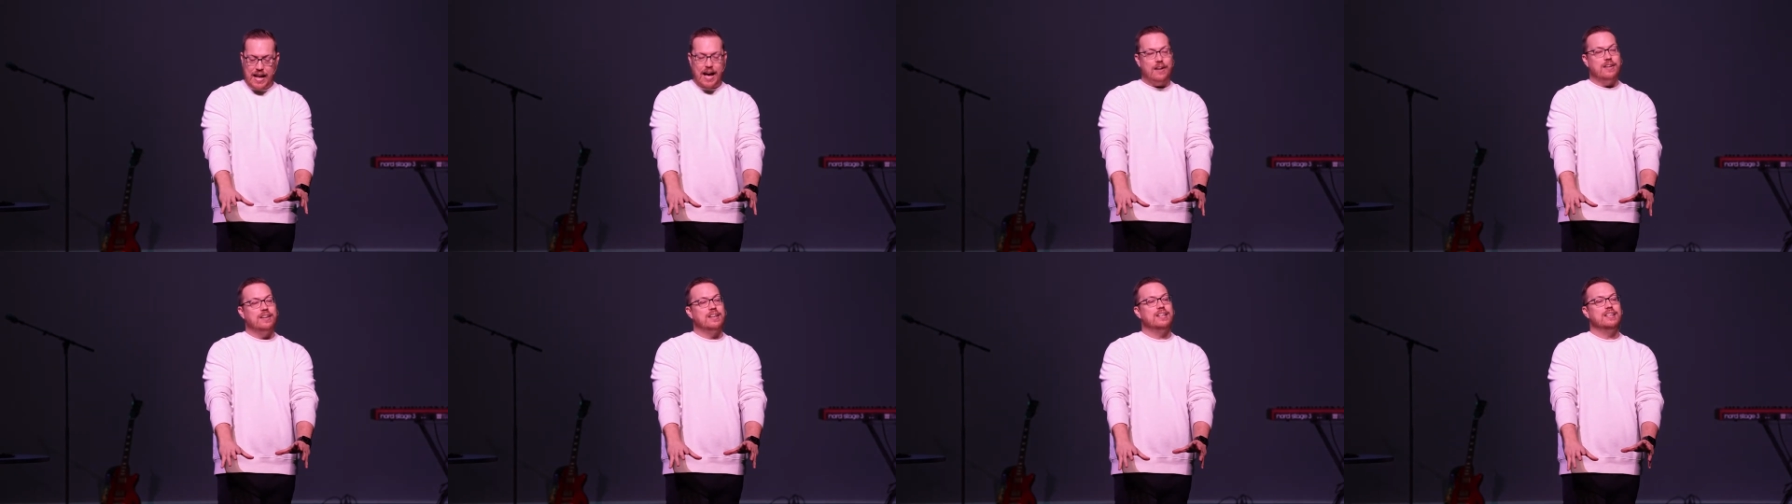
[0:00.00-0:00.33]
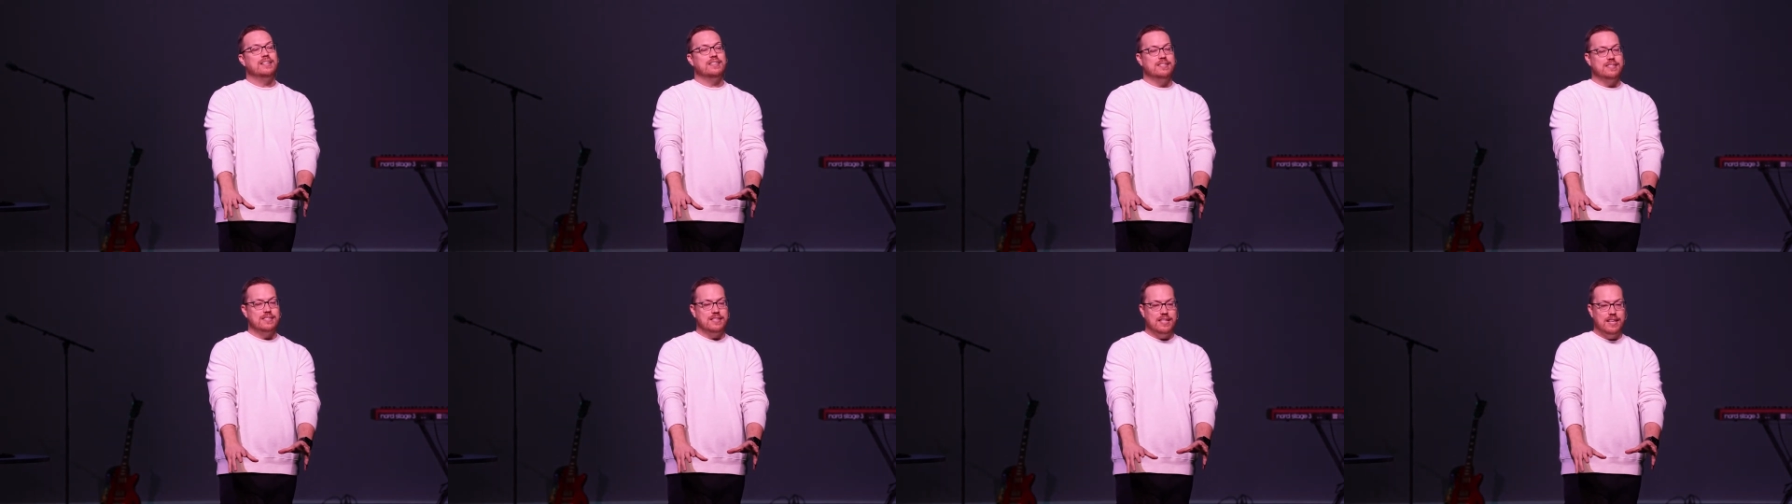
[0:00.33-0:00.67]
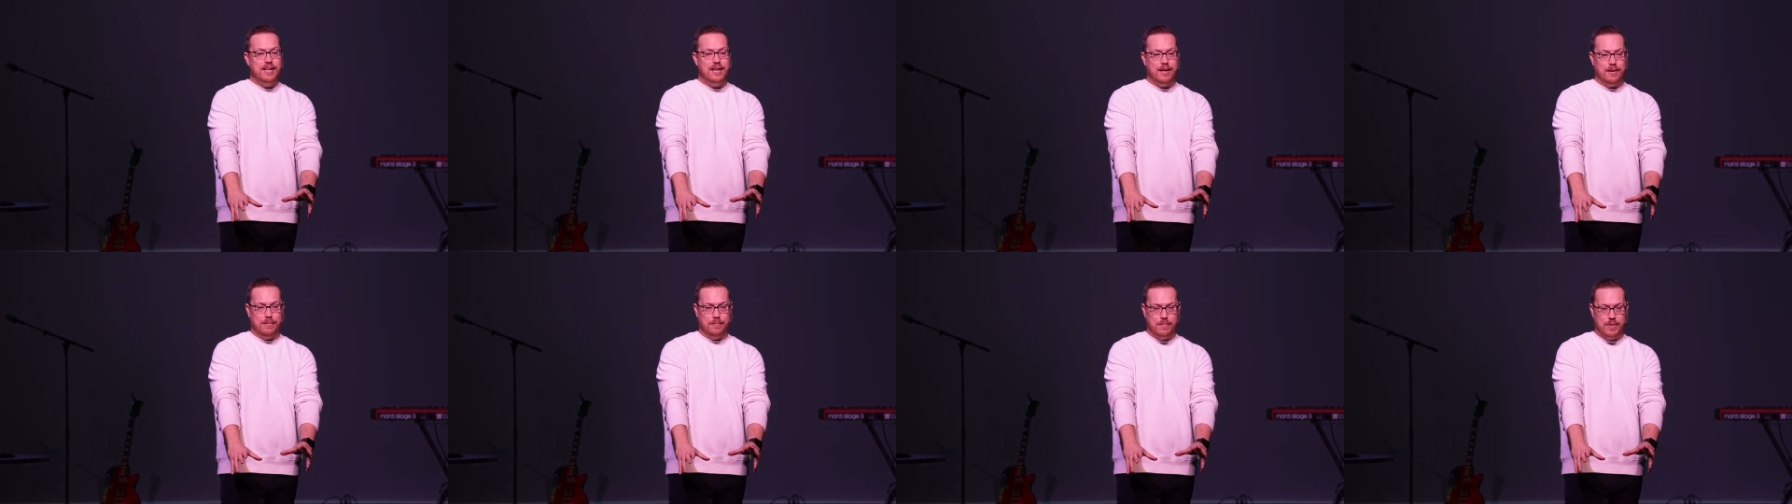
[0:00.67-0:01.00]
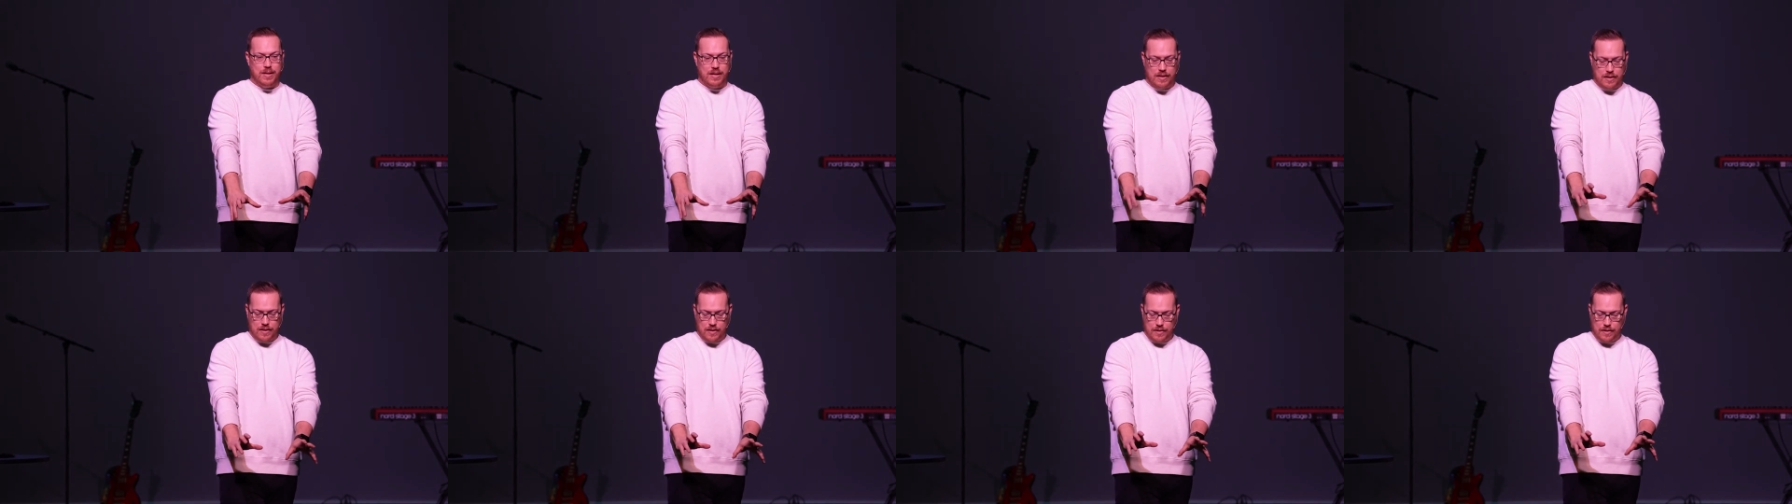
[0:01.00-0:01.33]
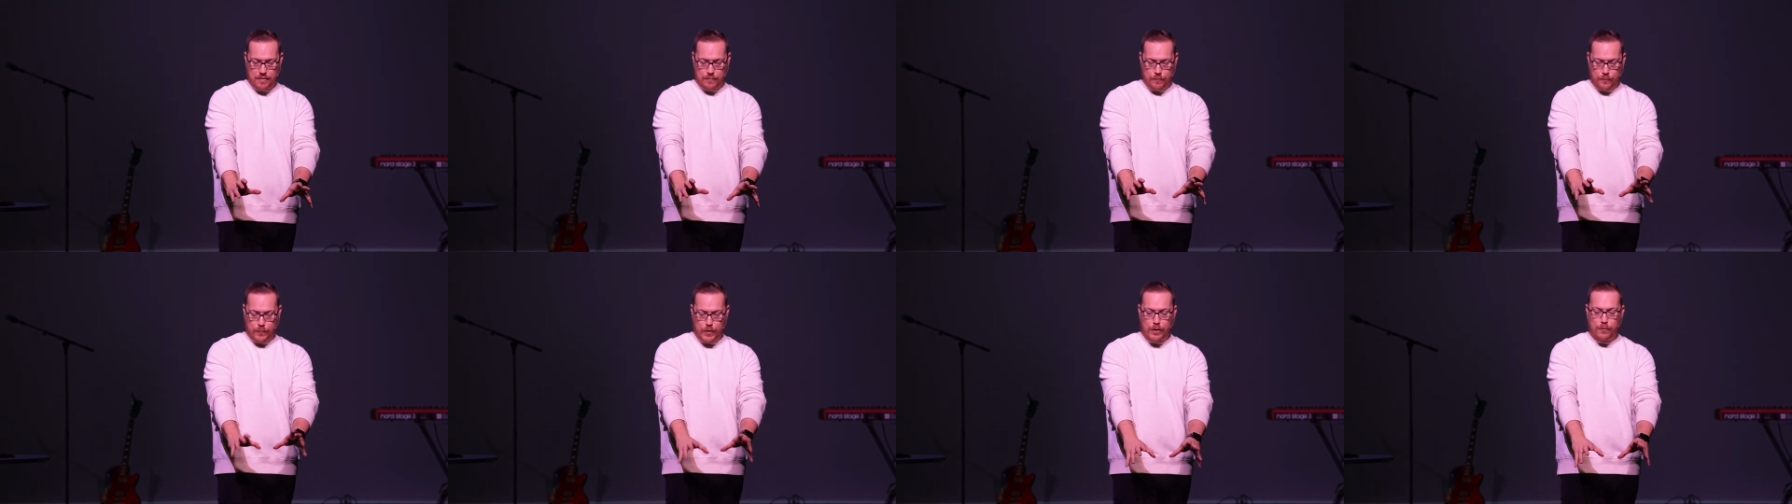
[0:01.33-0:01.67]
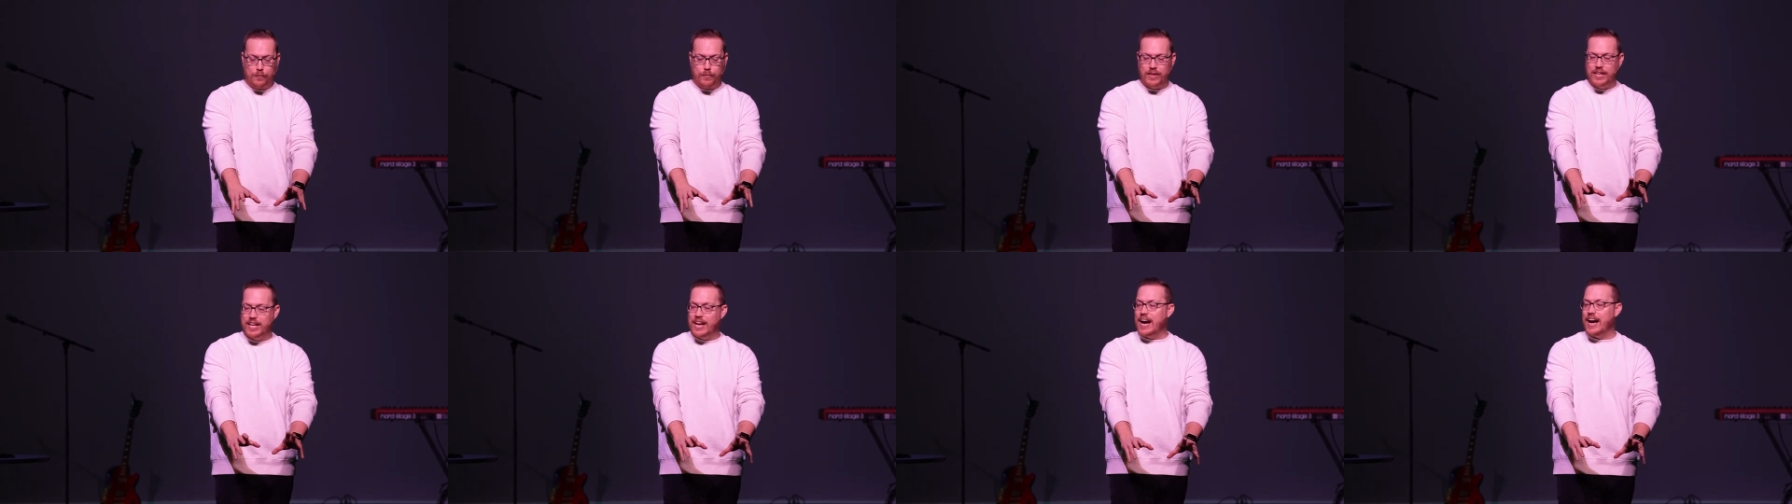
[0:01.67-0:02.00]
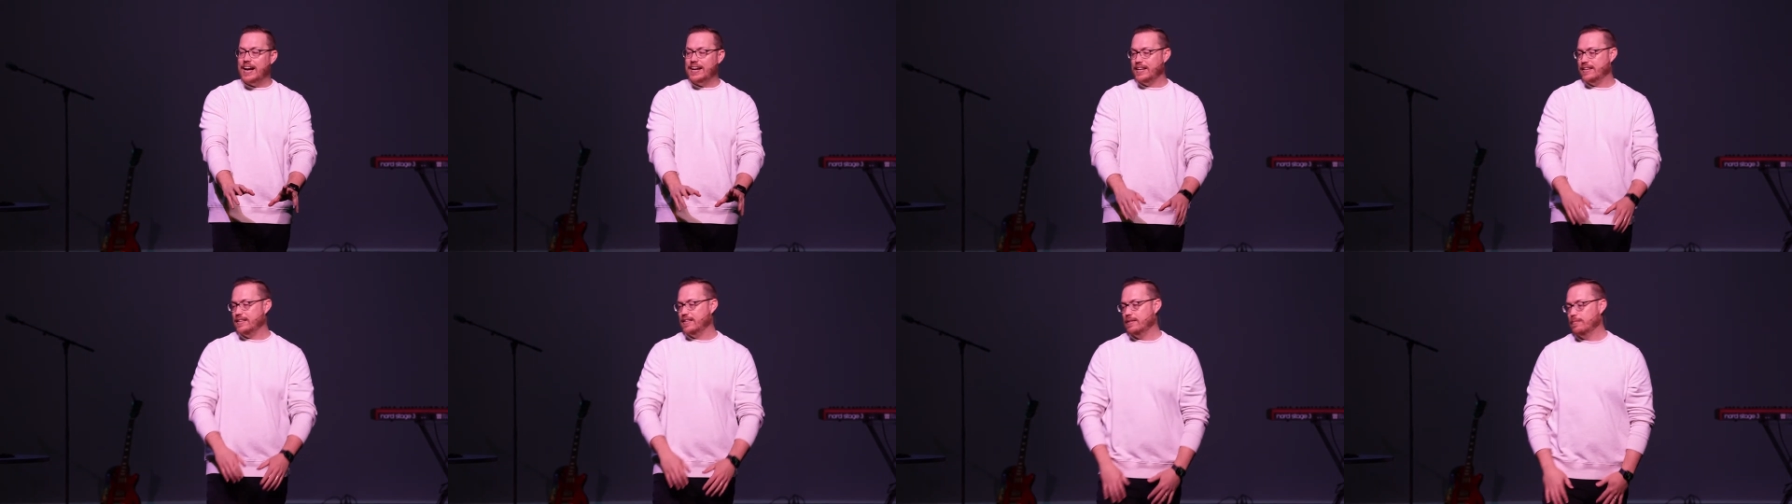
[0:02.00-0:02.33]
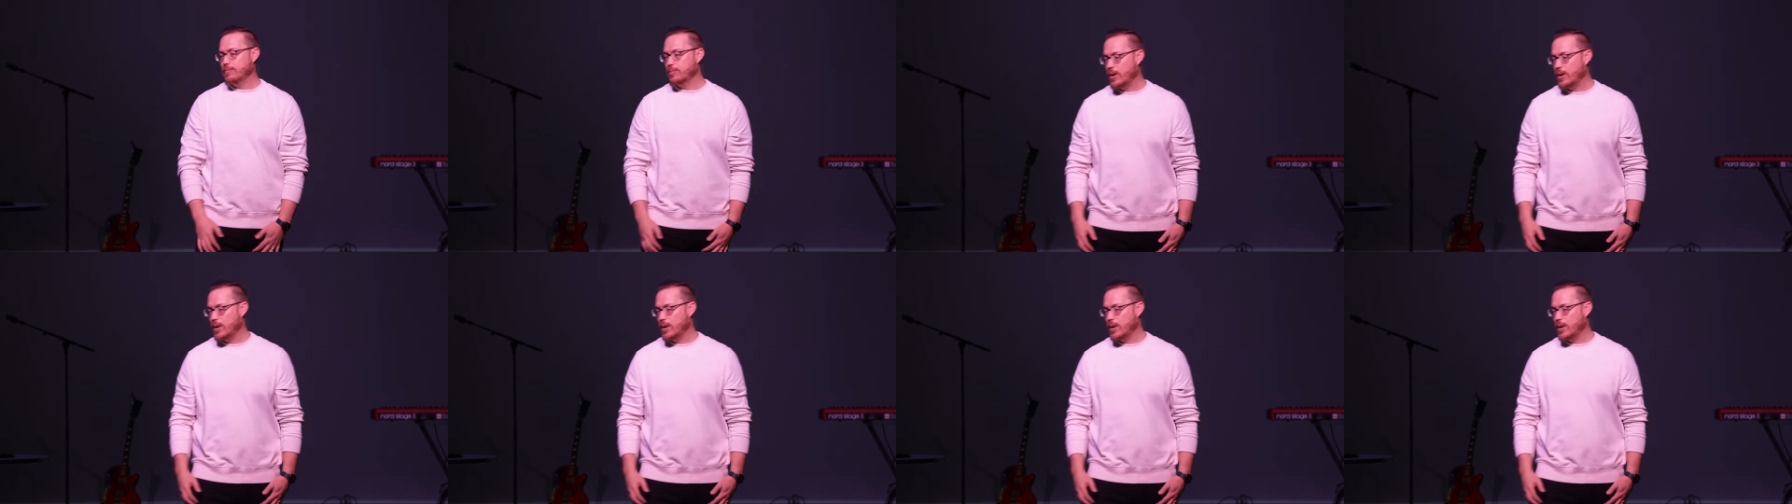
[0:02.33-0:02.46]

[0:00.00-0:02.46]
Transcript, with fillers: How did he see him fearfully hiding in the